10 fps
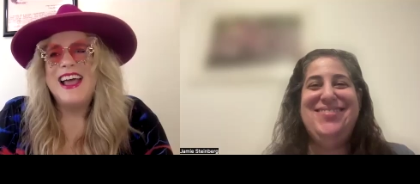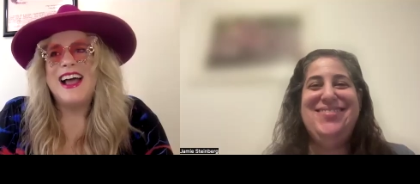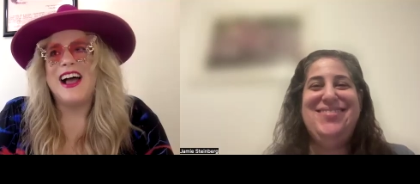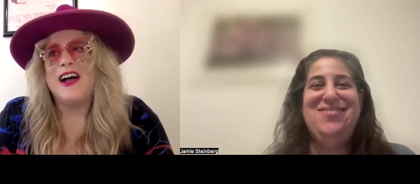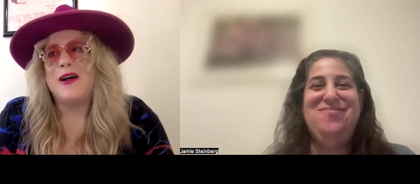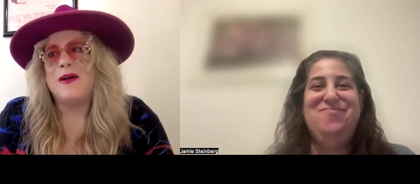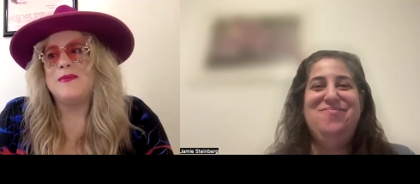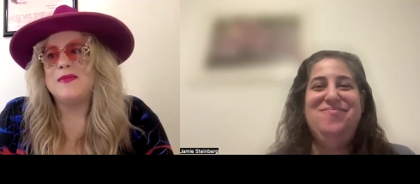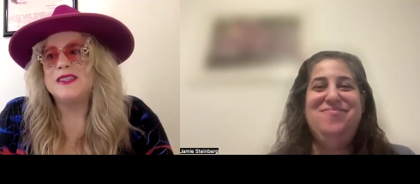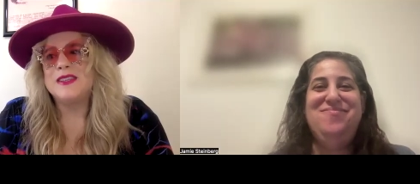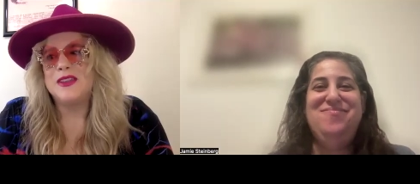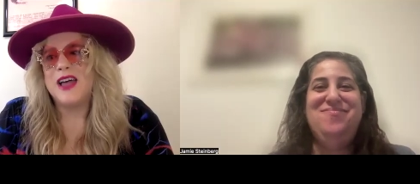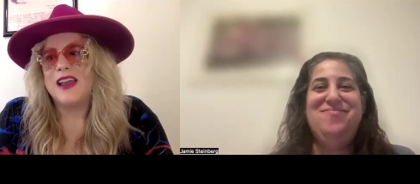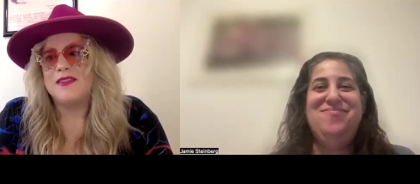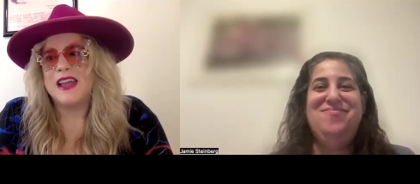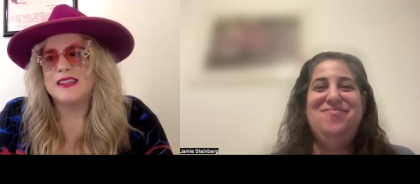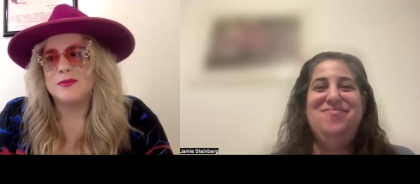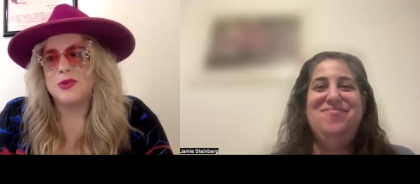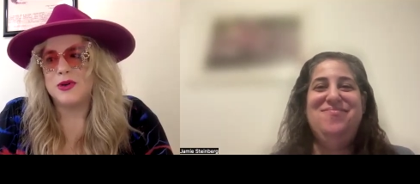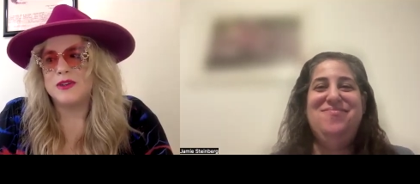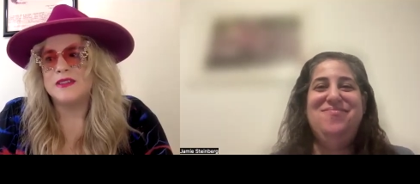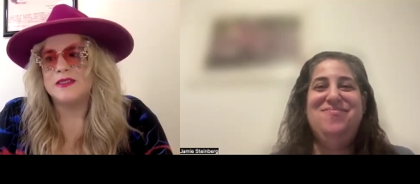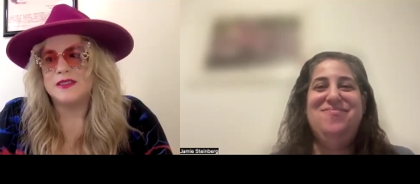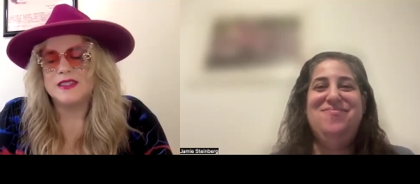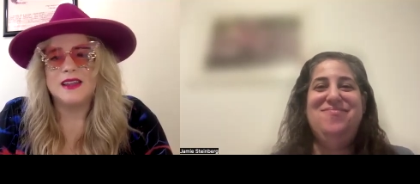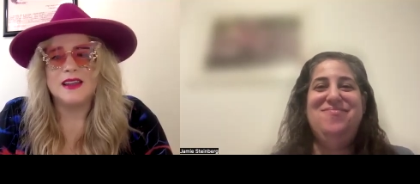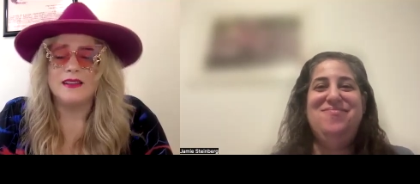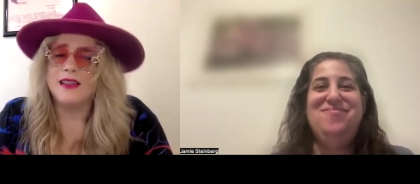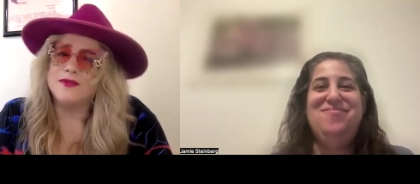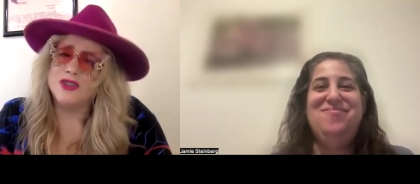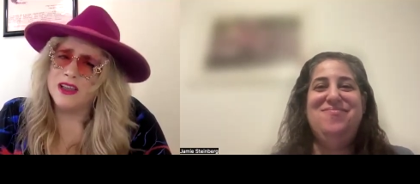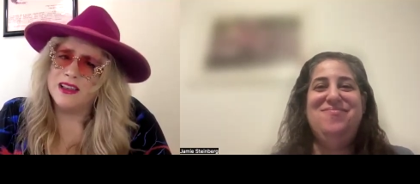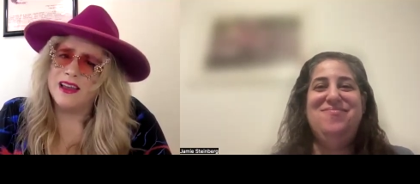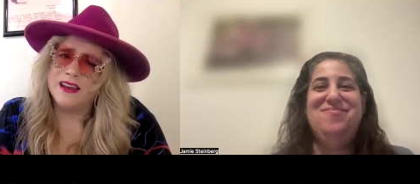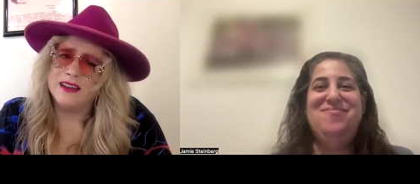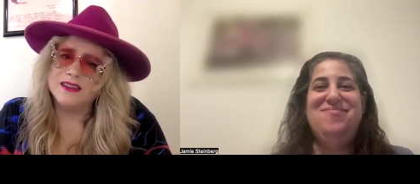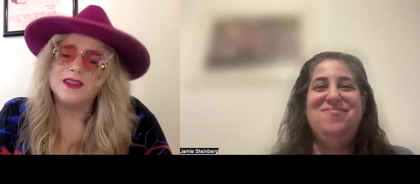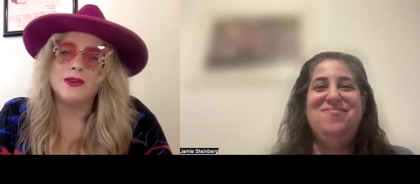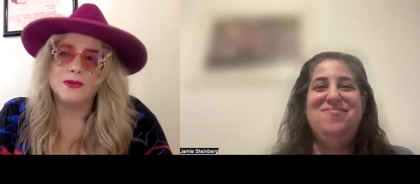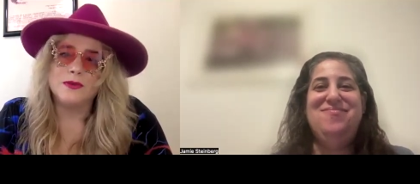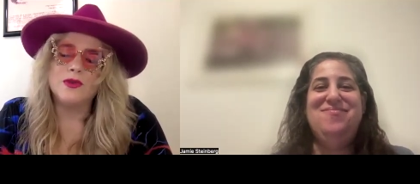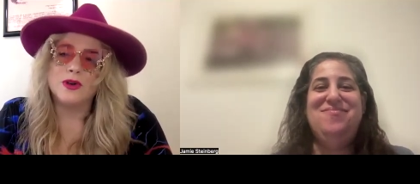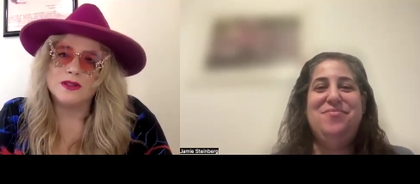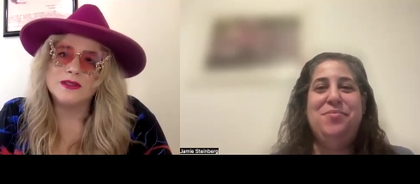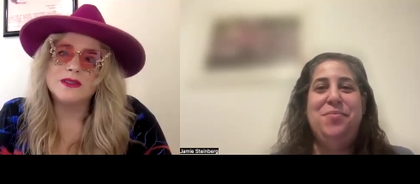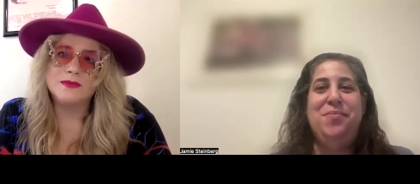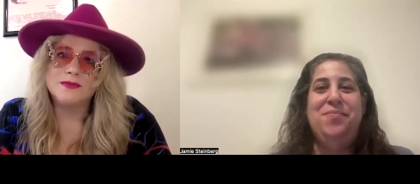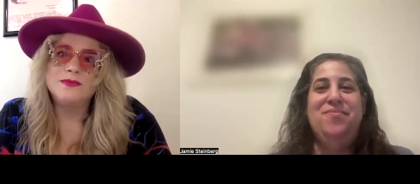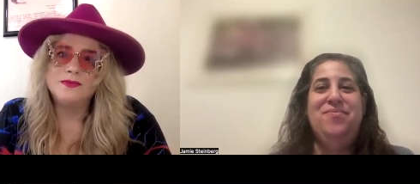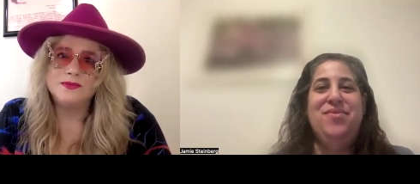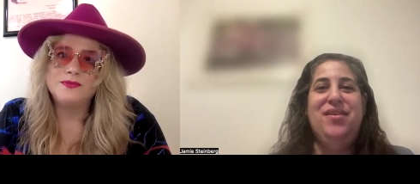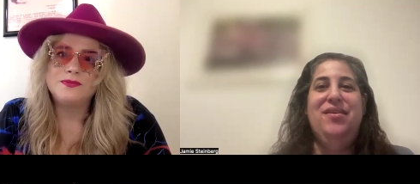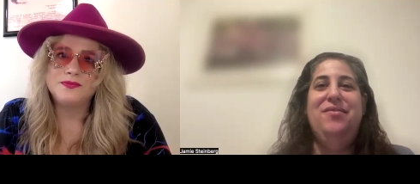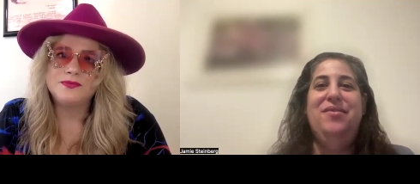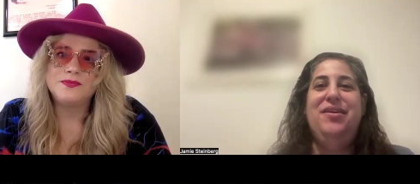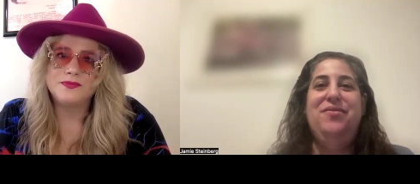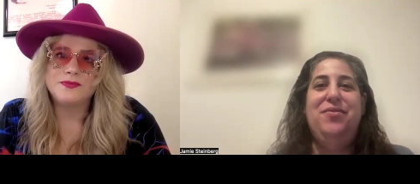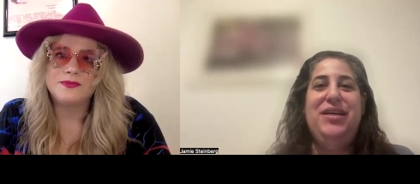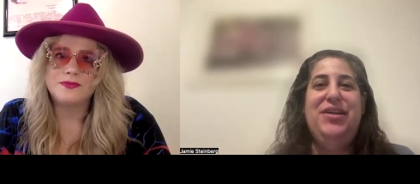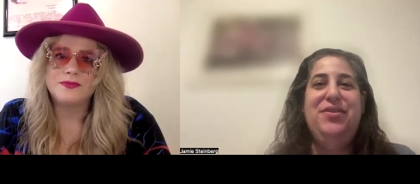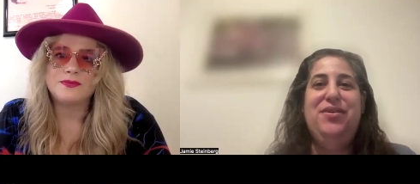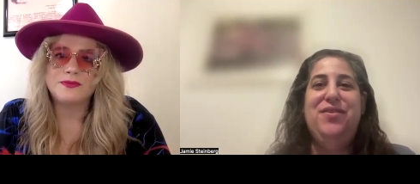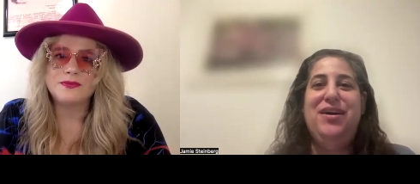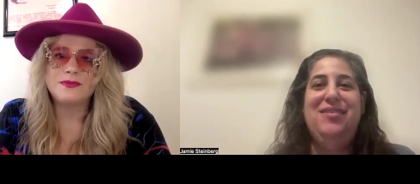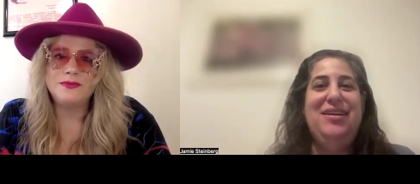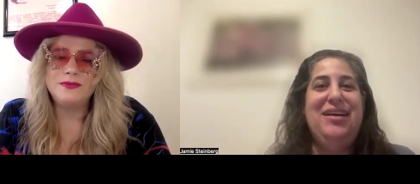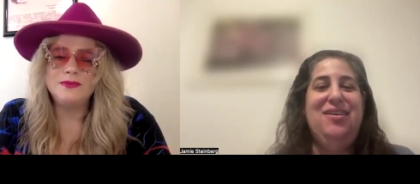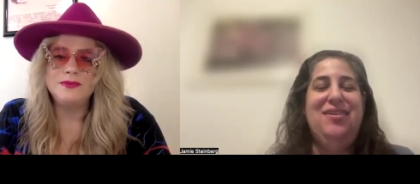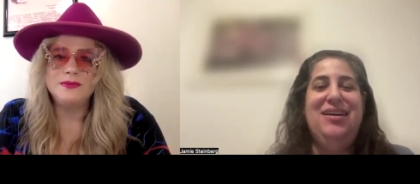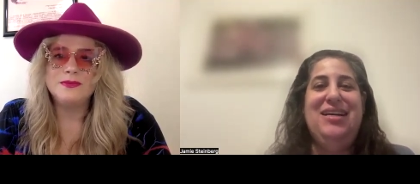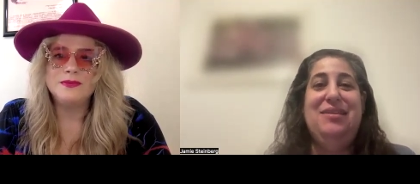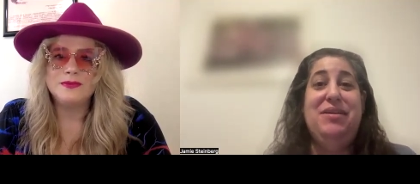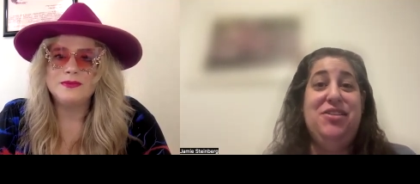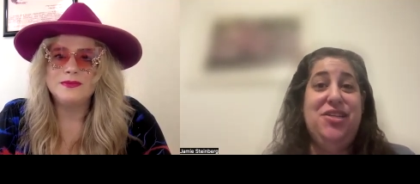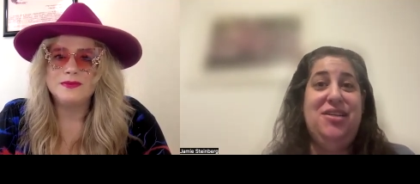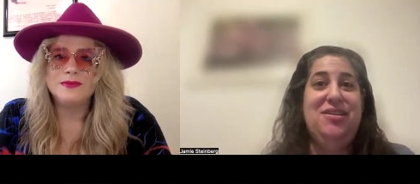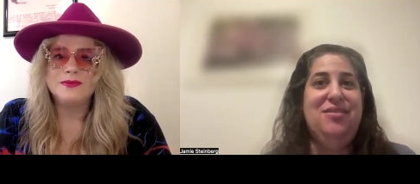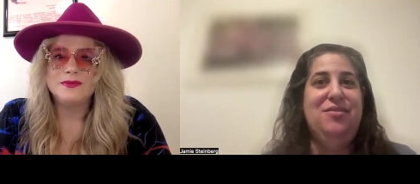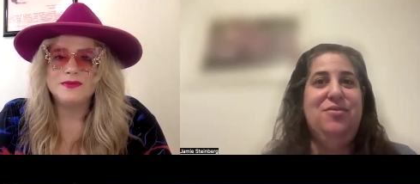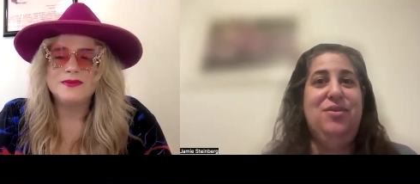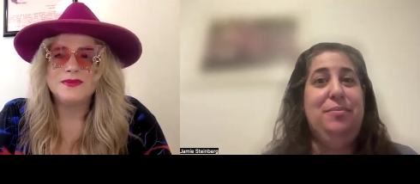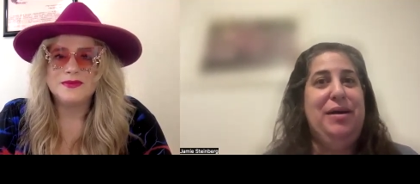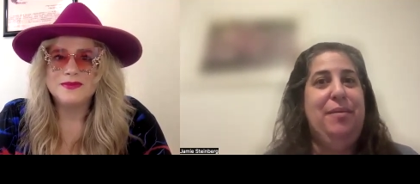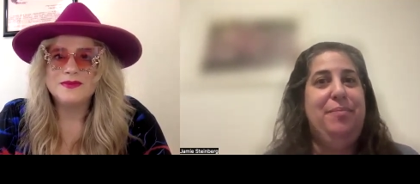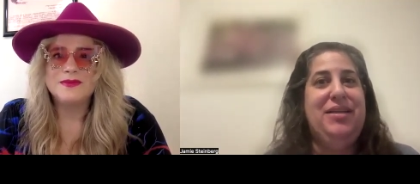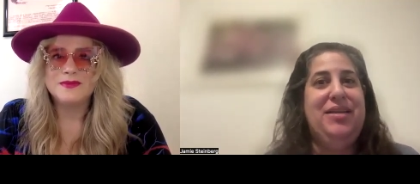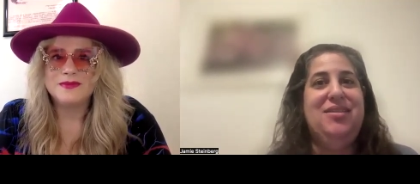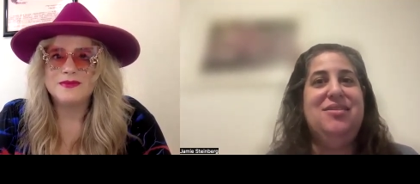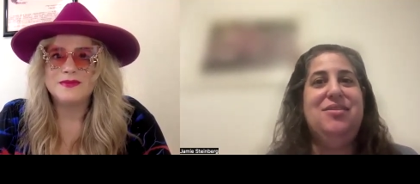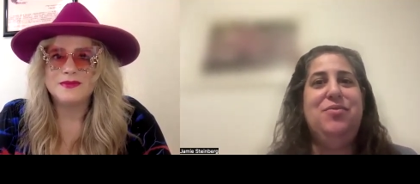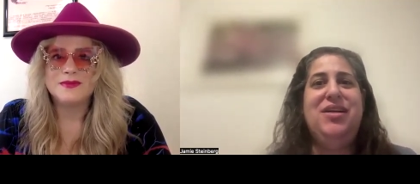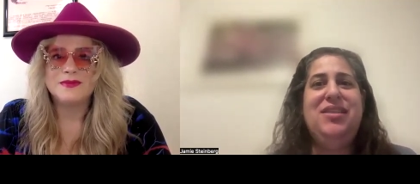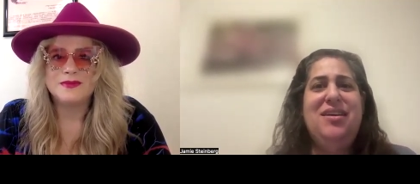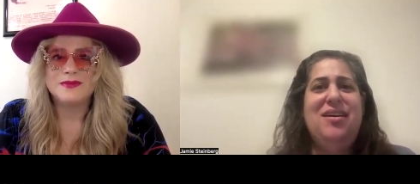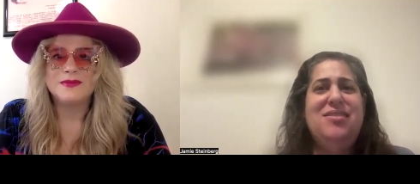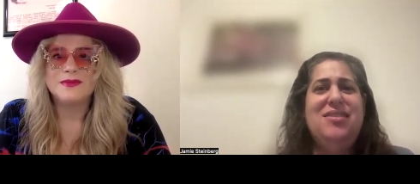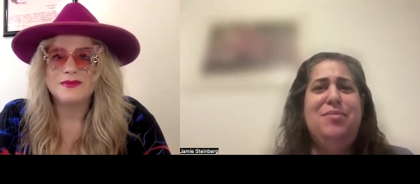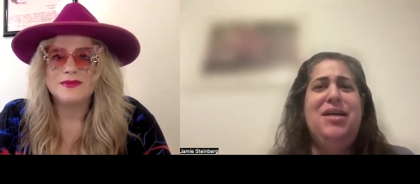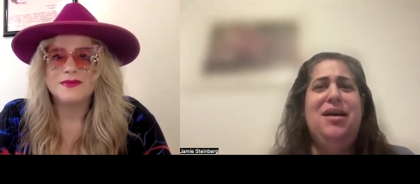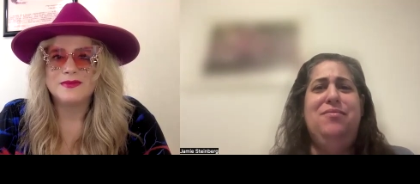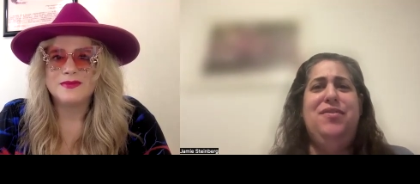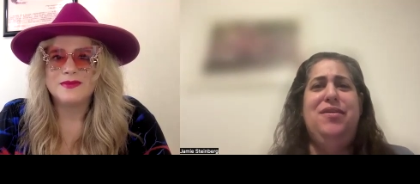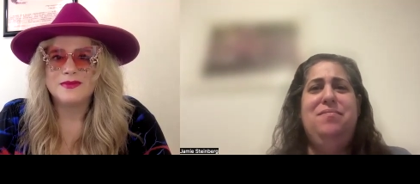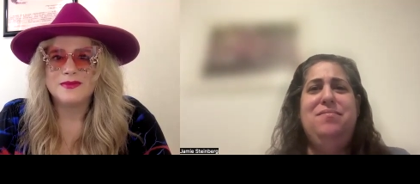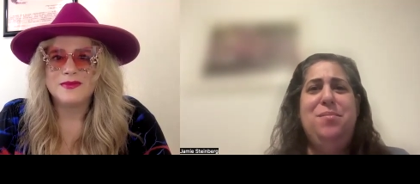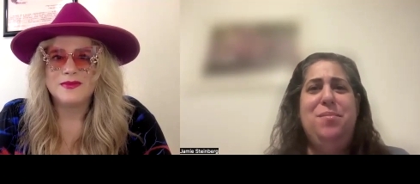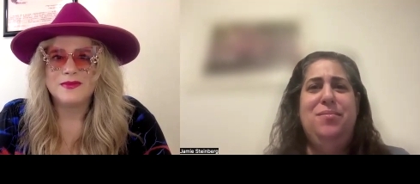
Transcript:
Speaker 1: Um, so a lot of that is important, and I love John Lennon too, of course.
Speaker 2: Well, you have "Win You Over Out Now," and I mentioned what a bop it is. Where did the concept come from?